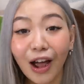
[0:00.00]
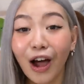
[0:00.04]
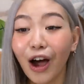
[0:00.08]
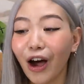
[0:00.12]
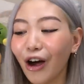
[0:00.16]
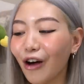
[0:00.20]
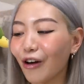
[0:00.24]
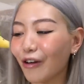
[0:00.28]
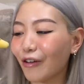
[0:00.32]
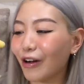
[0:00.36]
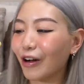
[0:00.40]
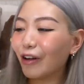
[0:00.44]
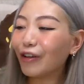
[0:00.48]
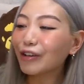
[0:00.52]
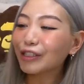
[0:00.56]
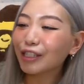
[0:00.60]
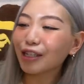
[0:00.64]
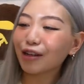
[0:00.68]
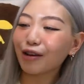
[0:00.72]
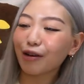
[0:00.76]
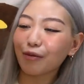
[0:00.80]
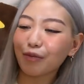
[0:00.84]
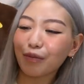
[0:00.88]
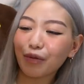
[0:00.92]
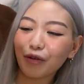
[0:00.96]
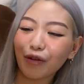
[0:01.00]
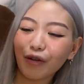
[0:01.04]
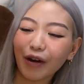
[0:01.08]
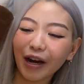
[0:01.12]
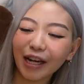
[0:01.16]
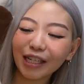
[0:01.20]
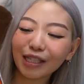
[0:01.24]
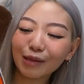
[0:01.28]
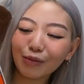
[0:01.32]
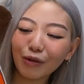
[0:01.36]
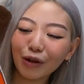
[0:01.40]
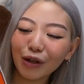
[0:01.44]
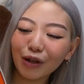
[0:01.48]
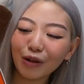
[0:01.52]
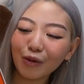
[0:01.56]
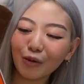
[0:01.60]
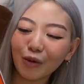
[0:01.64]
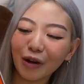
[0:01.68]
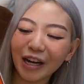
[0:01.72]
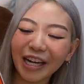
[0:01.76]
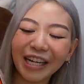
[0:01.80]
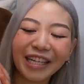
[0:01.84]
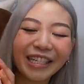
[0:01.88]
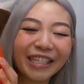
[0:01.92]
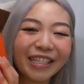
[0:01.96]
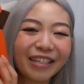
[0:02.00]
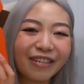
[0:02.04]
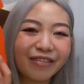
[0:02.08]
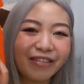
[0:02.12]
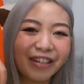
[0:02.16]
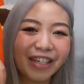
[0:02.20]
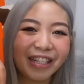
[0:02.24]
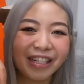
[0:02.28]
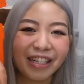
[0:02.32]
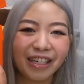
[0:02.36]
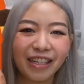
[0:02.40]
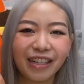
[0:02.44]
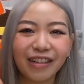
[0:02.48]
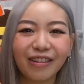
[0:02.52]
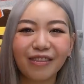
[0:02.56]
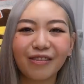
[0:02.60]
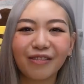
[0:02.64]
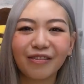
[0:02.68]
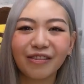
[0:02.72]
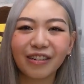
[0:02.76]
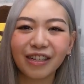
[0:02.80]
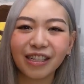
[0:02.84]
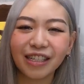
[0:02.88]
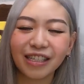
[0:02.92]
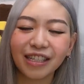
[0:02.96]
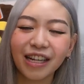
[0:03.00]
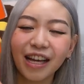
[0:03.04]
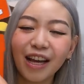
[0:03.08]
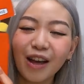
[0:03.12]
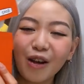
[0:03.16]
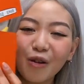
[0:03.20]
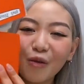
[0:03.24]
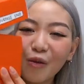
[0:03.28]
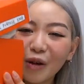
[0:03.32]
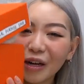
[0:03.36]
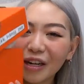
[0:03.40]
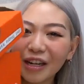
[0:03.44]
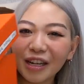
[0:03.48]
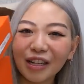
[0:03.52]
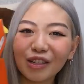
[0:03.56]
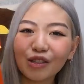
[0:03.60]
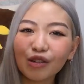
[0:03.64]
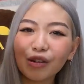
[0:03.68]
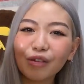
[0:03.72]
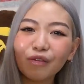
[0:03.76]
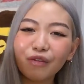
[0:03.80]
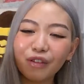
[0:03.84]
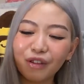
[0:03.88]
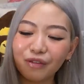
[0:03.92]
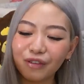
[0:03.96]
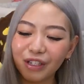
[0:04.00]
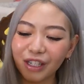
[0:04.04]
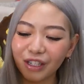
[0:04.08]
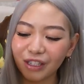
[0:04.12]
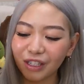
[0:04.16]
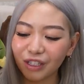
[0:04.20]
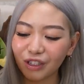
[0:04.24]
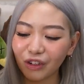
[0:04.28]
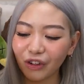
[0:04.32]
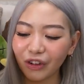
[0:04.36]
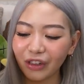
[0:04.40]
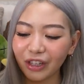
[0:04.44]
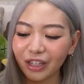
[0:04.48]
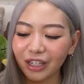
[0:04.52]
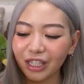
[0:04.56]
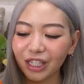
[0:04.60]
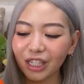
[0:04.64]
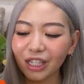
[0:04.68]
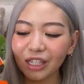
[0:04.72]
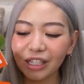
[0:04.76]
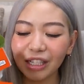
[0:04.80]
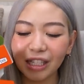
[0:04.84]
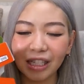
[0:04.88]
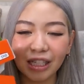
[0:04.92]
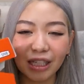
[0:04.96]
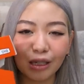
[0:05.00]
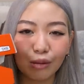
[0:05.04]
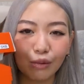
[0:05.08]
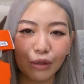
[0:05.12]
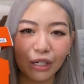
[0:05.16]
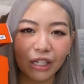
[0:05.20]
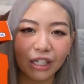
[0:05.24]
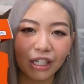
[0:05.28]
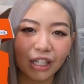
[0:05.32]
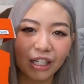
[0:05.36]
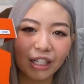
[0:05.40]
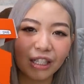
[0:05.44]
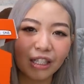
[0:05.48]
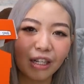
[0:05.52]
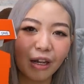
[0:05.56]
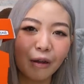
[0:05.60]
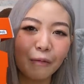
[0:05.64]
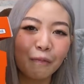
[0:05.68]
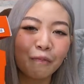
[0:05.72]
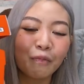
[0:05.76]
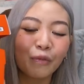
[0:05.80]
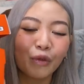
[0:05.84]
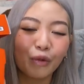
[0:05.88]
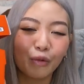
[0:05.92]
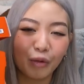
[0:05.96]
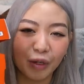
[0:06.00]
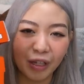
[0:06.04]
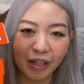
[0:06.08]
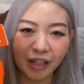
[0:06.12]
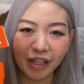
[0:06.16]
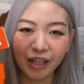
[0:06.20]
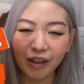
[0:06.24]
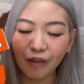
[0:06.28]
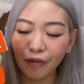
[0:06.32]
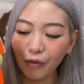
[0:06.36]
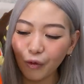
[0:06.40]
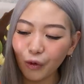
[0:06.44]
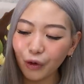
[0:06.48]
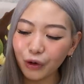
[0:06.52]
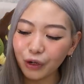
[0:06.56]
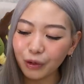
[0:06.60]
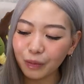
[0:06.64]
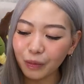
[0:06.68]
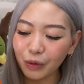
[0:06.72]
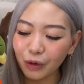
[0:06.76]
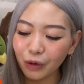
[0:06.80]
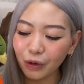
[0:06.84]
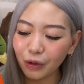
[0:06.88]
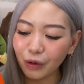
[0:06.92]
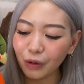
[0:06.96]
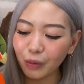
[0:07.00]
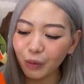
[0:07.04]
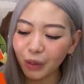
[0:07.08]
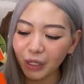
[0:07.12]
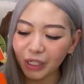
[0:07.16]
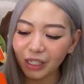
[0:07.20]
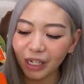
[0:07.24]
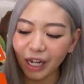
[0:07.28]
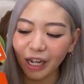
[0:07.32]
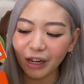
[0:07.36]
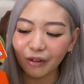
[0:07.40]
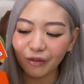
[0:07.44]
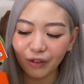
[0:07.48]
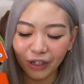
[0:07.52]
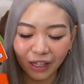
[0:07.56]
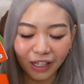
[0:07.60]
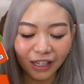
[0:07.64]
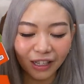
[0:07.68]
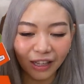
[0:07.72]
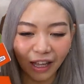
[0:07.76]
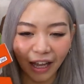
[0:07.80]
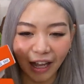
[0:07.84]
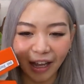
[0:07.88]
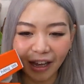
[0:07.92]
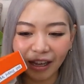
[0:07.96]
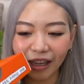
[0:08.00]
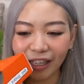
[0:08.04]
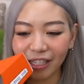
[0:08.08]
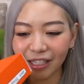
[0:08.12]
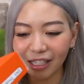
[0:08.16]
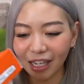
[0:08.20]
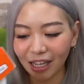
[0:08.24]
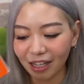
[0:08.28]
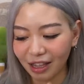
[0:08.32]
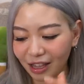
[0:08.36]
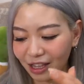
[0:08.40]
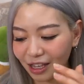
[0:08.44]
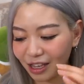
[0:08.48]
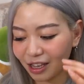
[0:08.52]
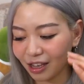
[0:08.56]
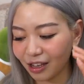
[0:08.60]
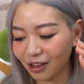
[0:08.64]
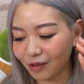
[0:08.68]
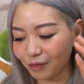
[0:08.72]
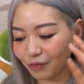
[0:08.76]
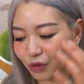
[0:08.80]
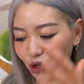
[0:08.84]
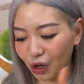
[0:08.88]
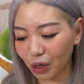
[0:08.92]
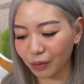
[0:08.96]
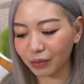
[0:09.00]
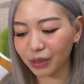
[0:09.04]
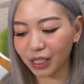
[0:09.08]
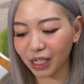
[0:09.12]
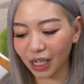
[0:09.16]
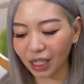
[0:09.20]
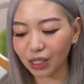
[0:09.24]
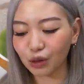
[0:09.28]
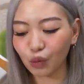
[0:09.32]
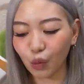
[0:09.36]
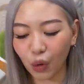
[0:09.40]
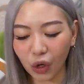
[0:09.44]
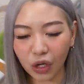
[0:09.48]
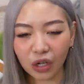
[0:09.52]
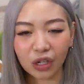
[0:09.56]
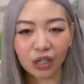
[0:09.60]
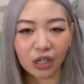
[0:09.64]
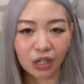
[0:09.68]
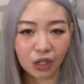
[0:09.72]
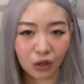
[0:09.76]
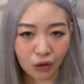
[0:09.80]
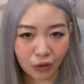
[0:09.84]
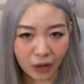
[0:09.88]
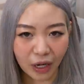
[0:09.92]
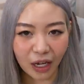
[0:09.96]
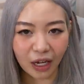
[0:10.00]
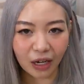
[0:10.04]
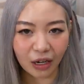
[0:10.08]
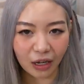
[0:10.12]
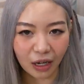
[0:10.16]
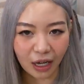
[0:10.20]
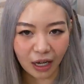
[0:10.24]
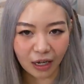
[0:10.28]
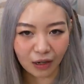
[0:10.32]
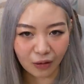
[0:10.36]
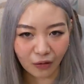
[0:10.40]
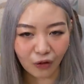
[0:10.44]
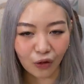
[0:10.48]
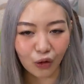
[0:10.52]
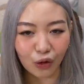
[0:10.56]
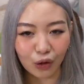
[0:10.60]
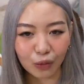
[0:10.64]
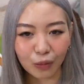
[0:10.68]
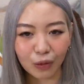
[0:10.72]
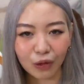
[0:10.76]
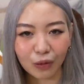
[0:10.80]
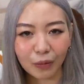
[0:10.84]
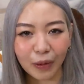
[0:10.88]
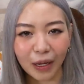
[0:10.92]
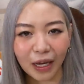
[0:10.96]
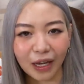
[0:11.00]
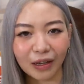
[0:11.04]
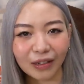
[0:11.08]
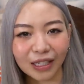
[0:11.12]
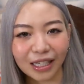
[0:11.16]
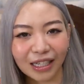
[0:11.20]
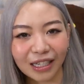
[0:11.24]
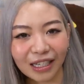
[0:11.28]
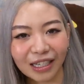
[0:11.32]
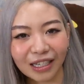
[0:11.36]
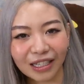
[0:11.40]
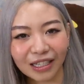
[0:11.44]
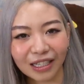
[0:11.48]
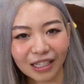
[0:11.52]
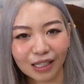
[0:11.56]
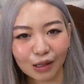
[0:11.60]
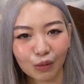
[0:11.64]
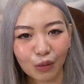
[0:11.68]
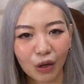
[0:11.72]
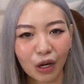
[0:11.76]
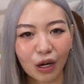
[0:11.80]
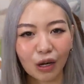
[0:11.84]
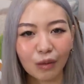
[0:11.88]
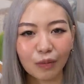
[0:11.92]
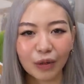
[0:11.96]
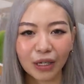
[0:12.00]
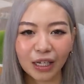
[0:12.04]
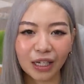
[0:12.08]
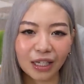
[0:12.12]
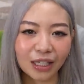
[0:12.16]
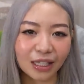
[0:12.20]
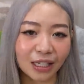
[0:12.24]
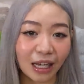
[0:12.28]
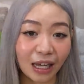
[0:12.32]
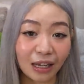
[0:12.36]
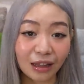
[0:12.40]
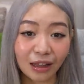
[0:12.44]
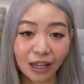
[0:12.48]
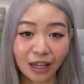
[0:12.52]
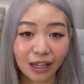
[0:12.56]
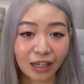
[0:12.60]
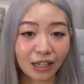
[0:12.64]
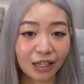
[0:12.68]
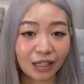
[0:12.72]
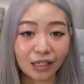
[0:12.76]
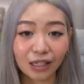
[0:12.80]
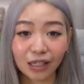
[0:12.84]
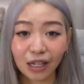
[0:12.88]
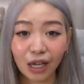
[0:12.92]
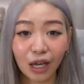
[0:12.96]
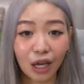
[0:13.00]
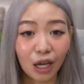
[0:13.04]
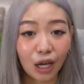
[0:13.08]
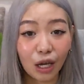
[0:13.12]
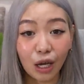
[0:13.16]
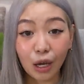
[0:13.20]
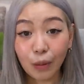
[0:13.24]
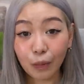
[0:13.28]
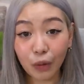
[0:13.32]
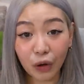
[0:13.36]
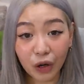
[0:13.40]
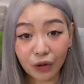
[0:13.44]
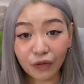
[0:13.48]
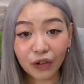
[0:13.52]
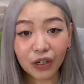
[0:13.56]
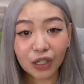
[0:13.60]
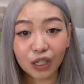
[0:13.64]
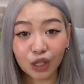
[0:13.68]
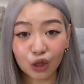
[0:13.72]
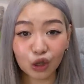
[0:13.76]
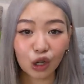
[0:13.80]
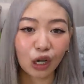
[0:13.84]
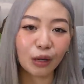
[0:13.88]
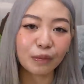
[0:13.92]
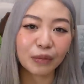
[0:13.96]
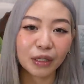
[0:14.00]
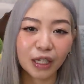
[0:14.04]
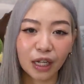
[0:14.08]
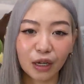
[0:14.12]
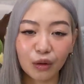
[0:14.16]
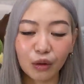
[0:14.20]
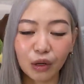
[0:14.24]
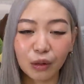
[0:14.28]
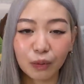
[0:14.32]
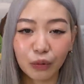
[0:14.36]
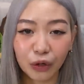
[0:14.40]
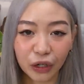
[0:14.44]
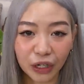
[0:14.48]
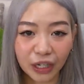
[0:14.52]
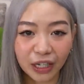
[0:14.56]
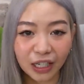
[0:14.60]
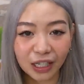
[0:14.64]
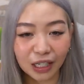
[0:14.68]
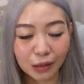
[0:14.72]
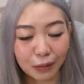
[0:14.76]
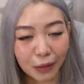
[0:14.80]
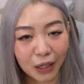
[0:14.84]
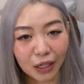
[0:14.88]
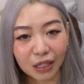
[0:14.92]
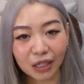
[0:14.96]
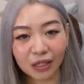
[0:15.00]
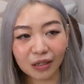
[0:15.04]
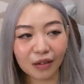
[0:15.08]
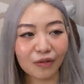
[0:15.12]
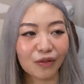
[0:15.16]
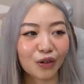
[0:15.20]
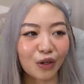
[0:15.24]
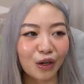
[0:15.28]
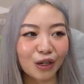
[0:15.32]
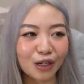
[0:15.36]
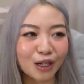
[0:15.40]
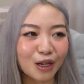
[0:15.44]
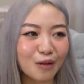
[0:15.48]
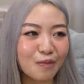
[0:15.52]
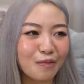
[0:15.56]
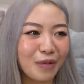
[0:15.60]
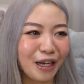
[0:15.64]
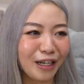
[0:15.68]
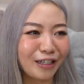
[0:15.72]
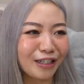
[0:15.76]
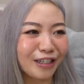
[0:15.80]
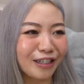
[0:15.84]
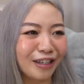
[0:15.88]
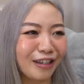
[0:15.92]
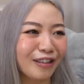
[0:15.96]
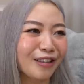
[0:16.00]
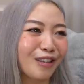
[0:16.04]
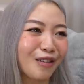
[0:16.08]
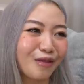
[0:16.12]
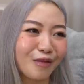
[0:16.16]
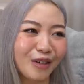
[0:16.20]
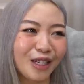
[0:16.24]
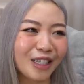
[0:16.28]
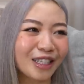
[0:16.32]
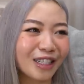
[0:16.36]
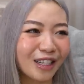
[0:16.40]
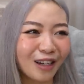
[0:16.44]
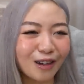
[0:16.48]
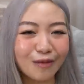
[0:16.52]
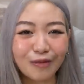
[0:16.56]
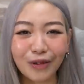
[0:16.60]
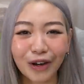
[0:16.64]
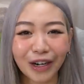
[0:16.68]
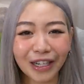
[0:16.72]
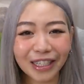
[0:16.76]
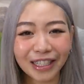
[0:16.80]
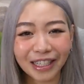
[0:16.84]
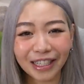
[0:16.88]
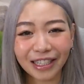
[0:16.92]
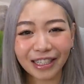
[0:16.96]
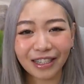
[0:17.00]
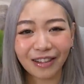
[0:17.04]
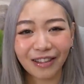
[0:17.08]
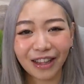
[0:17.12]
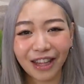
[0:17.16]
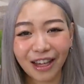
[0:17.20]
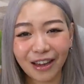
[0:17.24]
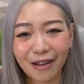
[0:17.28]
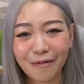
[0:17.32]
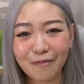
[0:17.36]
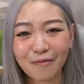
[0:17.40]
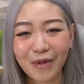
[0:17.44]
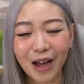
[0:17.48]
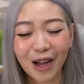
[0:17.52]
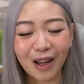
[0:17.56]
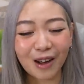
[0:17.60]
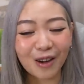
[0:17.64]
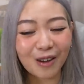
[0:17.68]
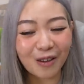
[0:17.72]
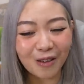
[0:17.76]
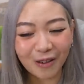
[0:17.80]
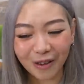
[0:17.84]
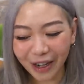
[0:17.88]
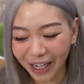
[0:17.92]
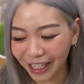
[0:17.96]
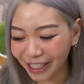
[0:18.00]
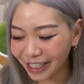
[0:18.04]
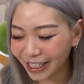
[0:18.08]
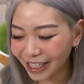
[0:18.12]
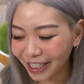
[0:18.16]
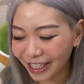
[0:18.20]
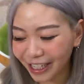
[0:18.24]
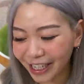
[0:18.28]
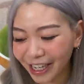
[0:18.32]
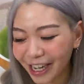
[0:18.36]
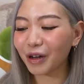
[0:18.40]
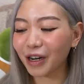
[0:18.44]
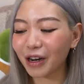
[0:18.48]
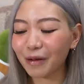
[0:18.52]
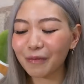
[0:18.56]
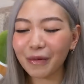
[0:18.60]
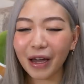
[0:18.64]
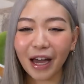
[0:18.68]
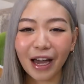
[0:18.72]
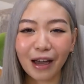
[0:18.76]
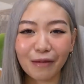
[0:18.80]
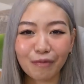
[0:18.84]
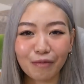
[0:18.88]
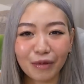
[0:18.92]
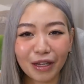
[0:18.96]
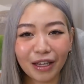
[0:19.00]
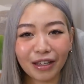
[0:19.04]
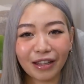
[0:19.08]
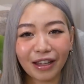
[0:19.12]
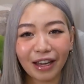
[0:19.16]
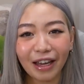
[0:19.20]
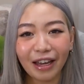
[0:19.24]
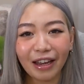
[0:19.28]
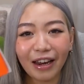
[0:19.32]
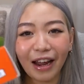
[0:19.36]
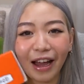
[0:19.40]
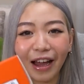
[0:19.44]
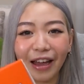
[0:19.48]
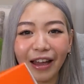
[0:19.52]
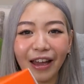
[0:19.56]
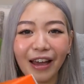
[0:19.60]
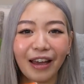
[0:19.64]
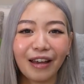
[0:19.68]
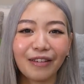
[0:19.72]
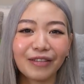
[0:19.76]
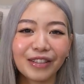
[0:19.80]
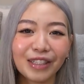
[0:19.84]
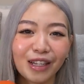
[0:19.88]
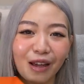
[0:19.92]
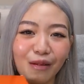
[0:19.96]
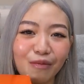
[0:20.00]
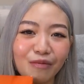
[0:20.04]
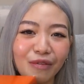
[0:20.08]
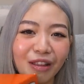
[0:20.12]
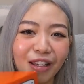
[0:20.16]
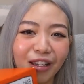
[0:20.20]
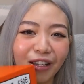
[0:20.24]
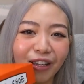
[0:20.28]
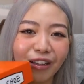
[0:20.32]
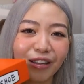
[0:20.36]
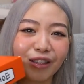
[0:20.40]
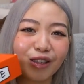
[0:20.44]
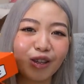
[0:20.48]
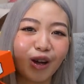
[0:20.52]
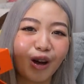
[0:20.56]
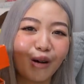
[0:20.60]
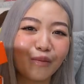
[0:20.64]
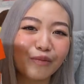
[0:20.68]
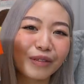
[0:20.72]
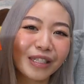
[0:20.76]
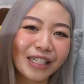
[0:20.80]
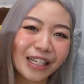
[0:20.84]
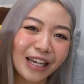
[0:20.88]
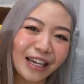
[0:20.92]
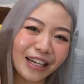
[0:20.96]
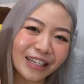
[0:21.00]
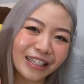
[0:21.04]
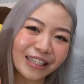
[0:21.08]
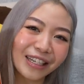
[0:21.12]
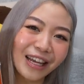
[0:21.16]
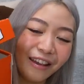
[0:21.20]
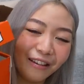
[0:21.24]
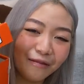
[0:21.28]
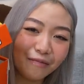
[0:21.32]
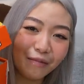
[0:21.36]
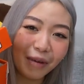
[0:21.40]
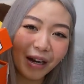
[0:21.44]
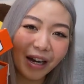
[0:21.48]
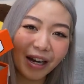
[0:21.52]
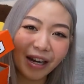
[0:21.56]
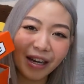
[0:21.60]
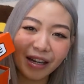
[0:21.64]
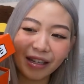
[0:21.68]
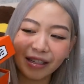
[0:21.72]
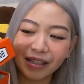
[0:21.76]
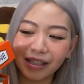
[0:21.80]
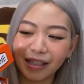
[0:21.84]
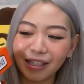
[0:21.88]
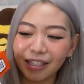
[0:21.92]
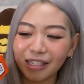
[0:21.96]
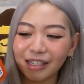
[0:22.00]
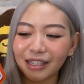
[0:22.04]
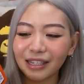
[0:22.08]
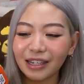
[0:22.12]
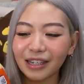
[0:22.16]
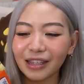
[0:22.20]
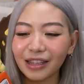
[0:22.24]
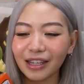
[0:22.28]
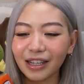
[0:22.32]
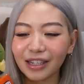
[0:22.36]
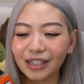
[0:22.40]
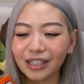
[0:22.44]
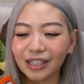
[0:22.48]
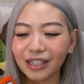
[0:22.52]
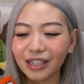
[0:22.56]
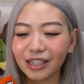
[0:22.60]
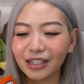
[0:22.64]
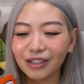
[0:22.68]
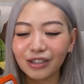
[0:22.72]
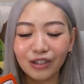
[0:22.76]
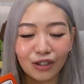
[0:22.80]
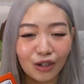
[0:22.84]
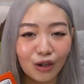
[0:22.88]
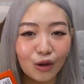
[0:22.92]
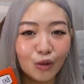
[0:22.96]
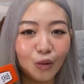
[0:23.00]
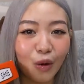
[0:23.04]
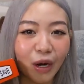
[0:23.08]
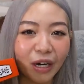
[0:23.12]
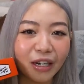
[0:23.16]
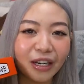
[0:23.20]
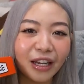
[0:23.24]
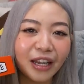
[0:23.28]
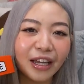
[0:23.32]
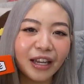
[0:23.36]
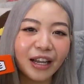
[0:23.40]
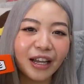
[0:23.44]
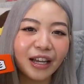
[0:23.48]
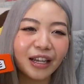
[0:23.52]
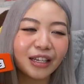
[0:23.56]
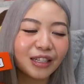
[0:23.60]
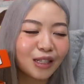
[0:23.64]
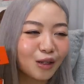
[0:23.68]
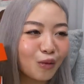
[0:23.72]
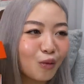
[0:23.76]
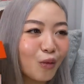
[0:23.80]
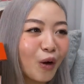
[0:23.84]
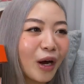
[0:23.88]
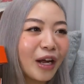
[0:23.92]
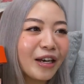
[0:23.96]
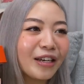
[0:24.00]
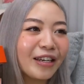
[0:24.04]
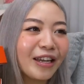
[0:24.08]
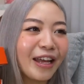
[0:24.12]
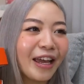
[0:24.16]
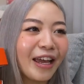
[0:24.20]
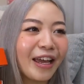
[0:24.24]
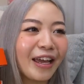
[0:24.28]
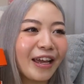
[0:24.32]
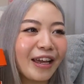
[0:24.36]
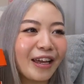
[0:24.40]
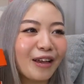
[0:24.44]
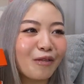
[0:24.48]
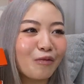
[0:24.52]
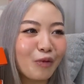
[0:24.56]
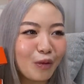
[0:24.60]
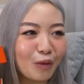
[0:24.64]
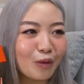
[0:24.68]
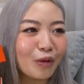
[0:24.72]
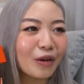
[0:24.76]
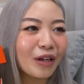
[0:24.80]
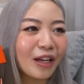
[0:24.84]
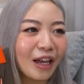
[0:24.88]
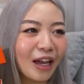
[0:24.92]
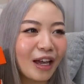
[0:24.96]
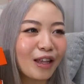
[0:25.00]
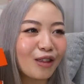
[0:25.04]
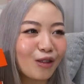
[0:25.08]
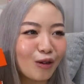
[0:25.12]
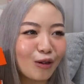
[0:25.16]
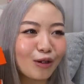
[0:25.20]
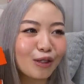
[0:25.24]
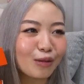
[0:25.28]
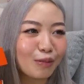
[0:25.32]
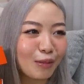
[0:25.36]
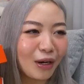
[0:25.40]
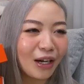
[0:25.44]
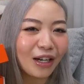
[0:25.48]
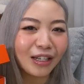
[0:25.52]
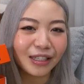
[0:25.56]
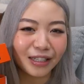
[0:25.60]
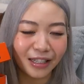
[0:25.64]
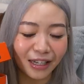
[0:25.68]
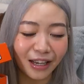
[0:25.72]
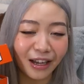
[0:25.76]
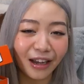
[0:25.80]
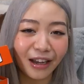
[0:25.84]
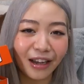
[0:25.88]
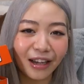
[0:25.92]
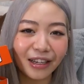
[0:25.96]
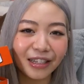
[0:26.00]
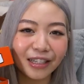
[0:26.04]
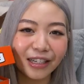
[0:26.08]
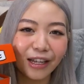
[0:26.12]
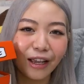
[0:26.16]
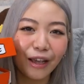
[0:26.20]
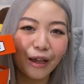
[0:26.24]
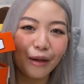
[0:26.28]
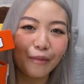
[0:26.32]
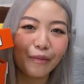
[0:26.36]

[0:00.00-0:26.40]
Oh, also price point wise, the retail was 150 Australian dollars, which is really affordable, which I really like because I think Tom Sachs wanted to create an affordable pair of sneakers as well because unlike his previous drops, they were pretty expensive, not to mention the resale prices on them are crazy. But I'm happy that I have something Tom Sachs in my sneaker collection. You know, one day guys, one day we will get those Mars Yards.